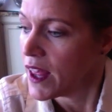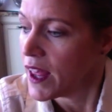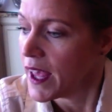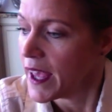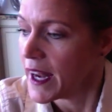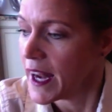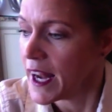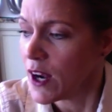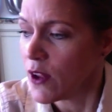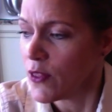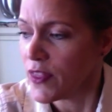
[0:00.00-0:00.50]

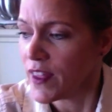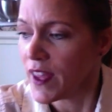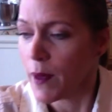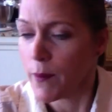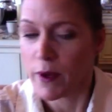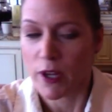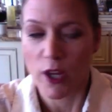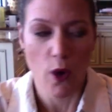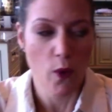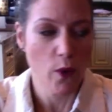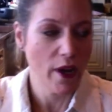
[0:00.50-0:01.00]
And I don't think I'm
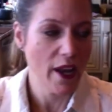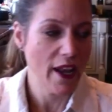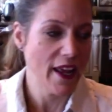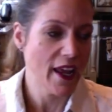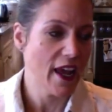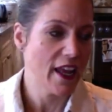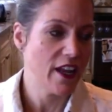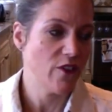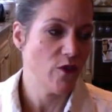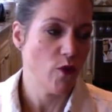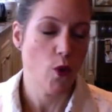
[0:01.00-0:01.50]
going to go in any
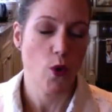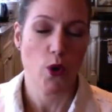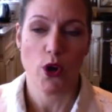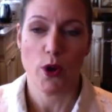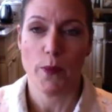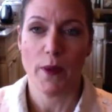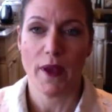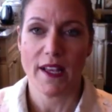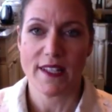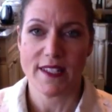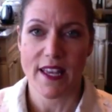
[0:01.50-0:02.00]
kind of order
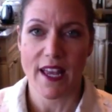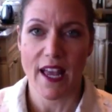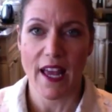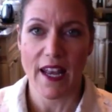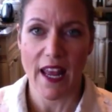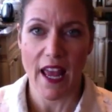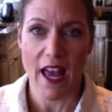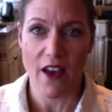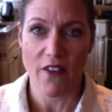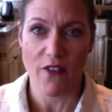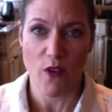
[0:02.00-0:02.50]
because I kind
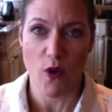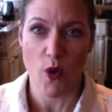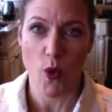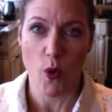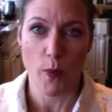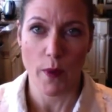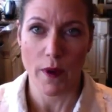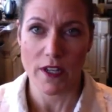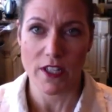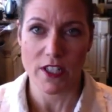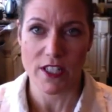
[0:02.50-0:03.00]
of have a whole
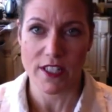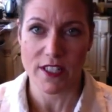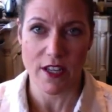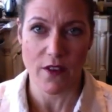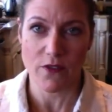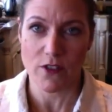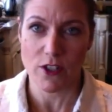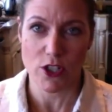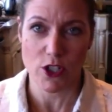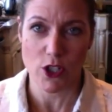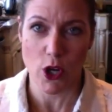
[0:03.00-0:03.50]
bunch of
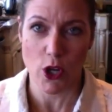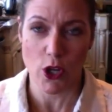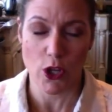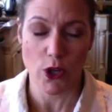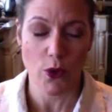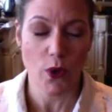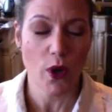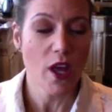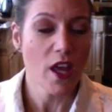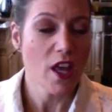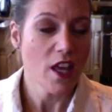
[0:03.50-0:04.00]
stuff to show
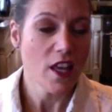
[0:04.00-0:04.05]
you.